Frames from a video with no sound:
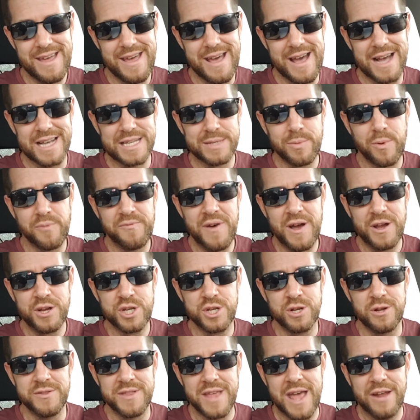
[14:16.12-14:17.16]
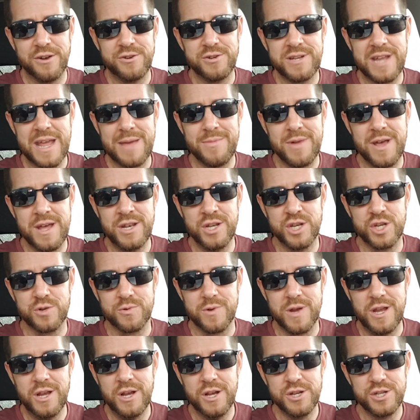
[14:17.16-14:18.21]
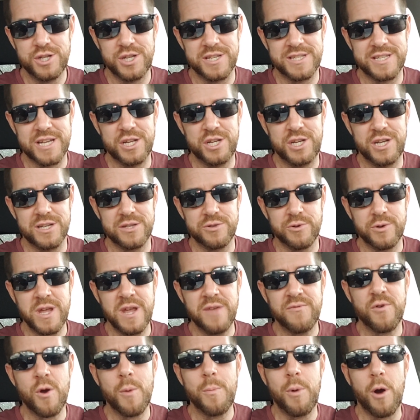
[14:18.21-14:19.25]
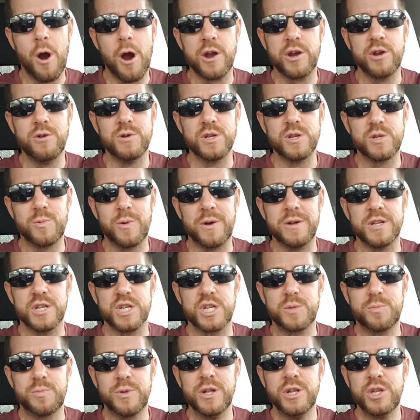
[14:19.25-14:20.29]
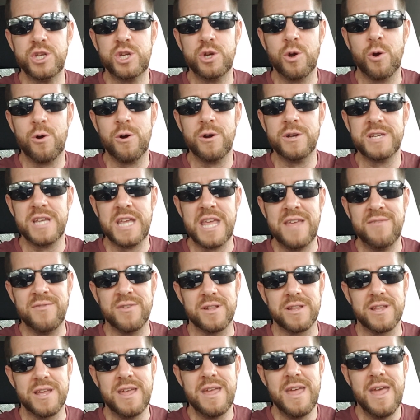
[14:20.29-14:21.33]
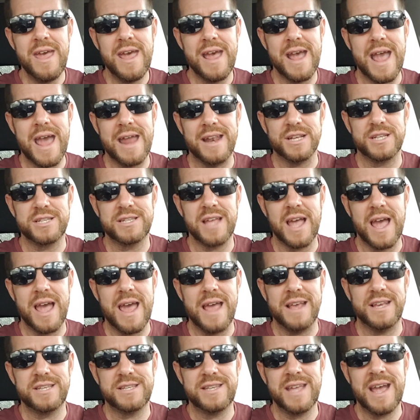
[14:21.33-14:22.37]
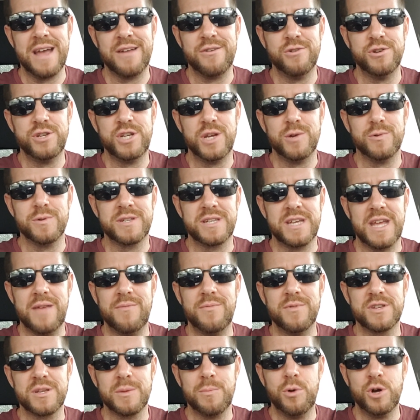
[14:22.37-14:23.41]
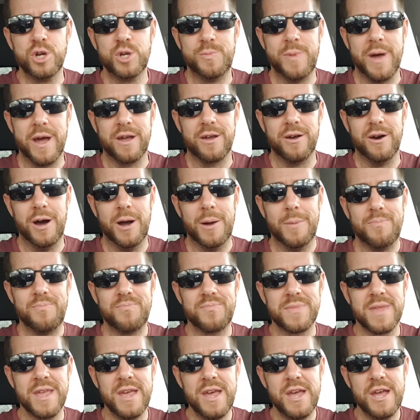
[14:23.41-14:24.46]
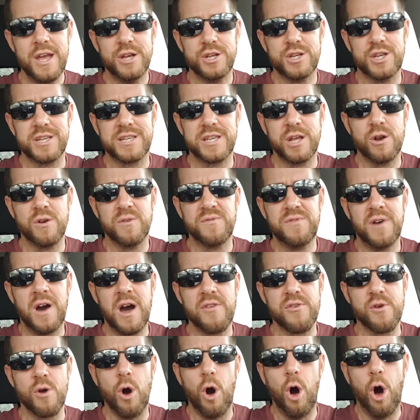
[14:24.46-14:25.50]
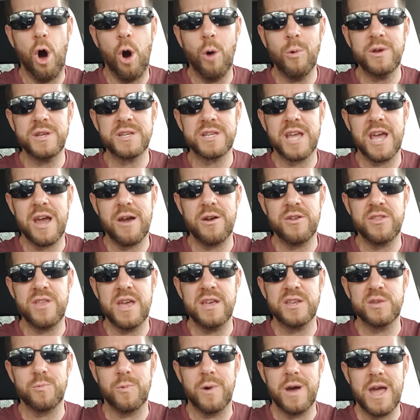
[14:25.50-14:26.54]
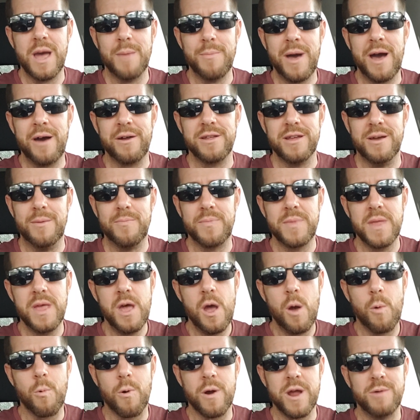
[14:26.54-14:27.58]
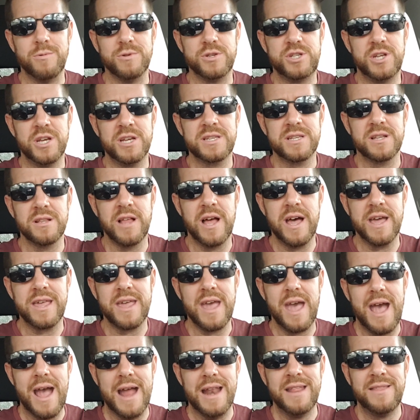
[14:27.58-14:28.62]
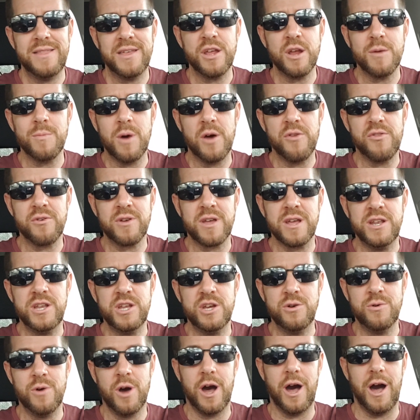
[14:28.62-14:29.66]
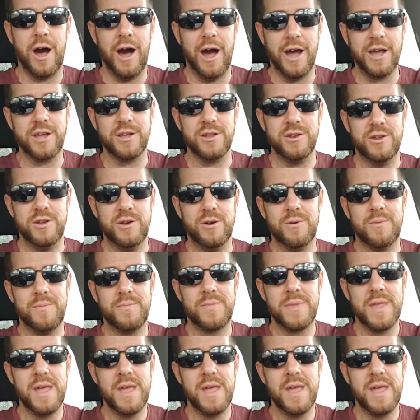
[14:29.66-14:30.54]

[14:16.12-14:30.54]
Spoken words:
As a professional in the entertainment industry, she said she's looking for a partner who's willing to split chores evenly, and a standard she received some pushback on. She said her father always carried his way about him, where he was just like, anything your mother can do, I can do.